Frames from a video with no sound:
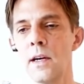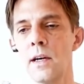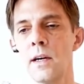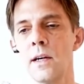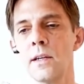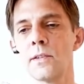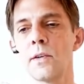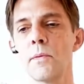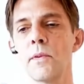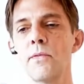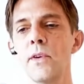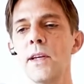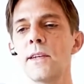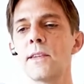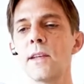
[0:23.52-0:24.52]
So we
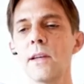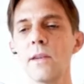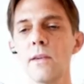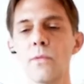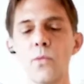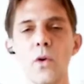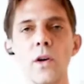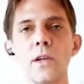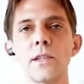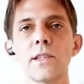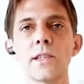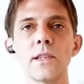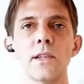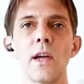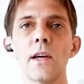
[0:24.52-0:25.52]
read the words
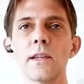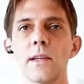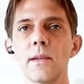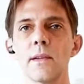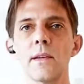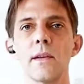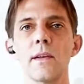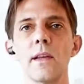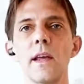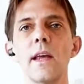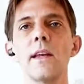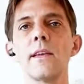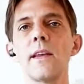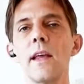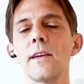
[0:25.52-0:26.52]
not
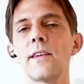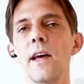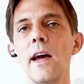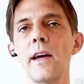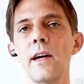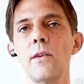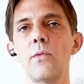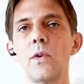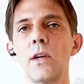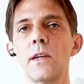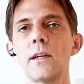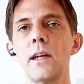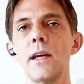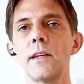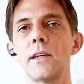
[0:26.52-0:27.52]
in the entire word
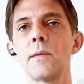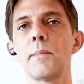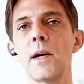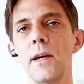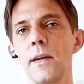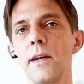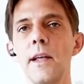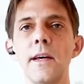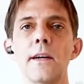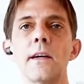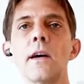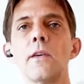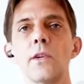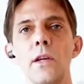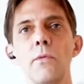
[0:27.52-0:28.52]
letter by letter,
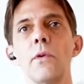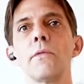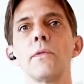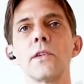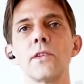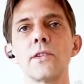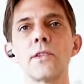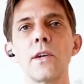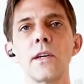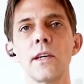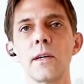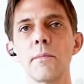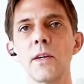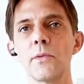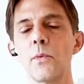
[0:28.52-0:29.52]
only when we're
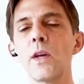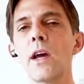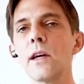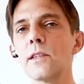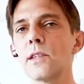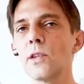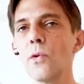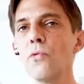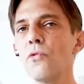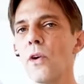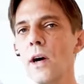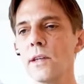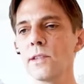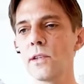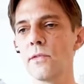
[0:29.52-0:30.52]
starting, but we got so
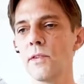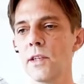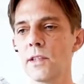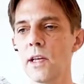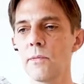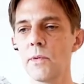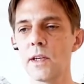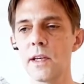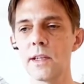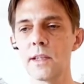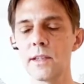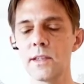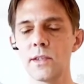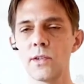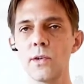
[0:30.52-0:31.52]
fast of it that we can
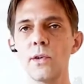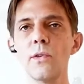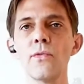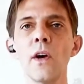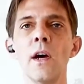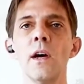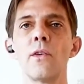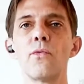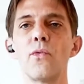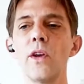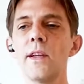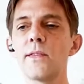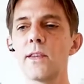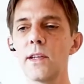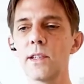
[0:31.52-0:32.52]
sort of
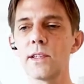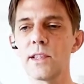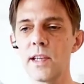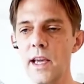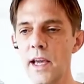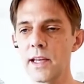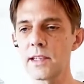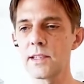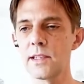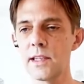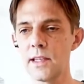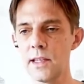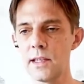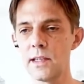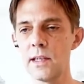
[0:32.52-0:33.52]
read this text
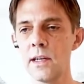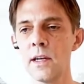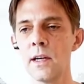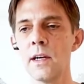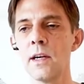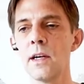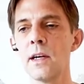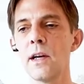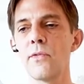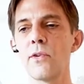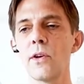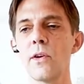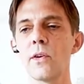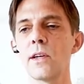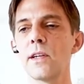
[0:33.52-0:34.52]
here. If you
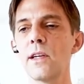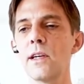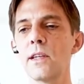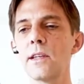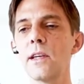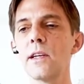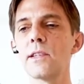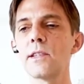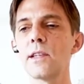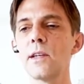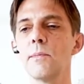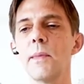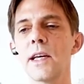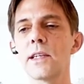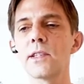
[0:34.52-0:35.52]
look at it, it still
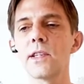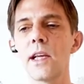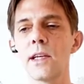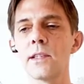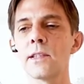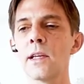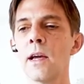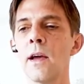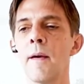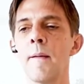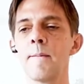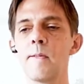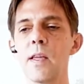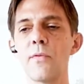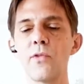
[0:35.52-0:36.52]
makes sense
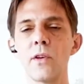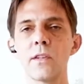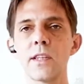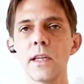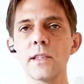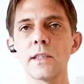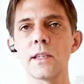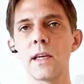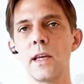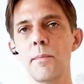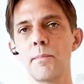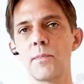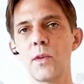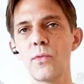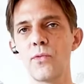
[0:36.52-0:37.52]
if you just
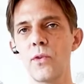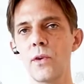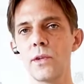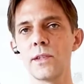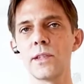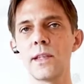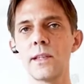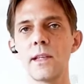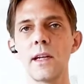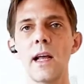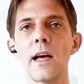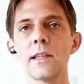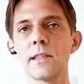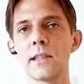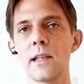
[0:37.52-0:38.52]
keep the first and the
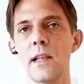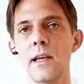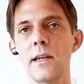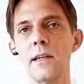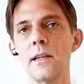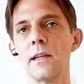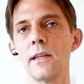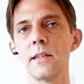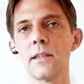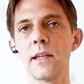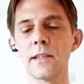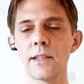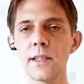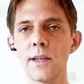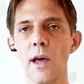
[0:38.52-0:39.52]
last letter.
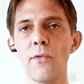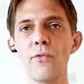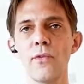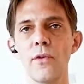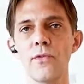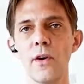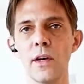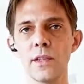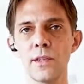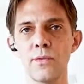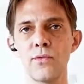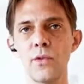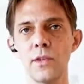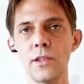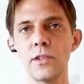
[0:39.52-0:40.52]
That's enough of us
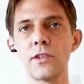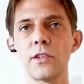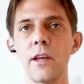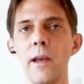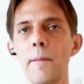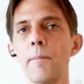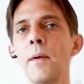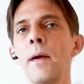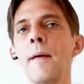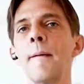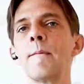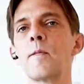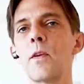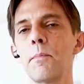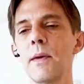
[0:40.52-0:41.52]
for the shape
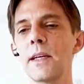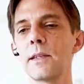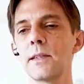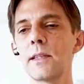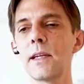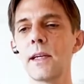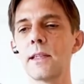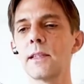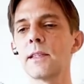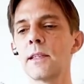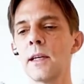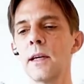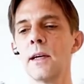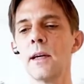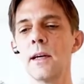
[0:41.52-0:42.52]
to make sense.
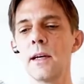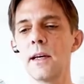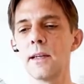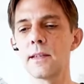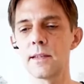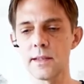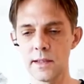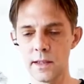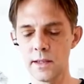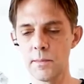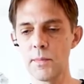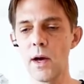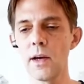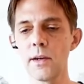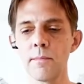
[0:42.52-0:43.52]
It's on the
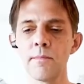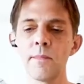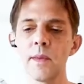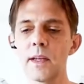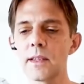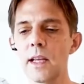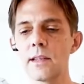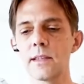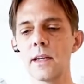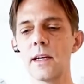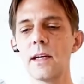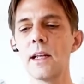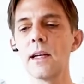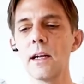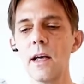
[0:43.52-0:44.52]
bottom, it gets a
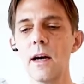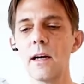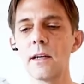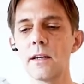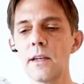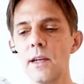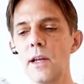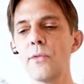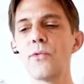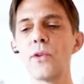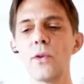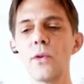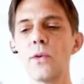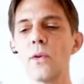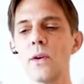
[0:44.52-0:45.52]
little harder if
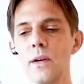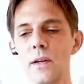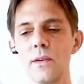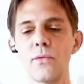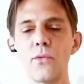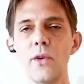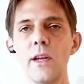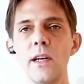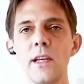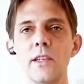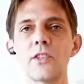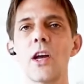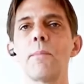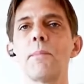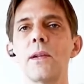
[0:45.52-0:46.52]
you really
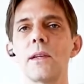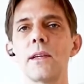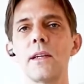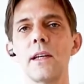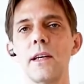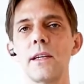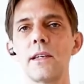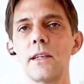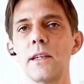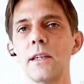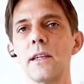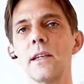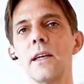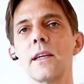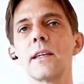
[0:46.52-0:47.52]
jumble the letter
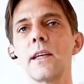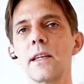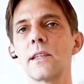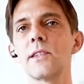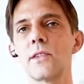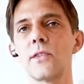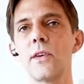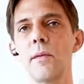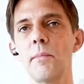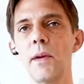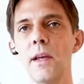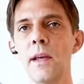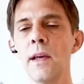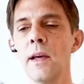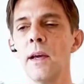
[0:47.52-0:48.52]
like
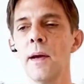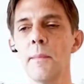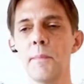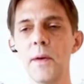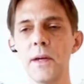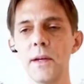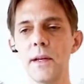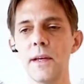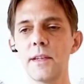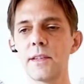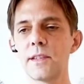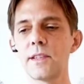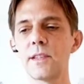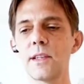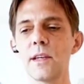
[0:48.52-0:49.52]
extremely, but it's
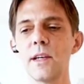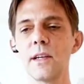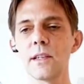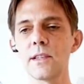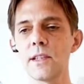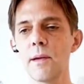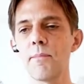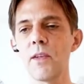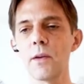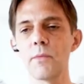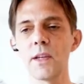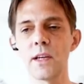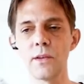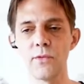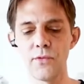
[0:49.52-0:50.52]
still something we
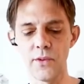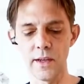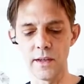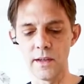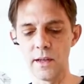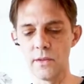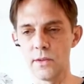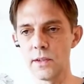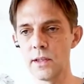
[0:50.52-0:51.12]
can figure out.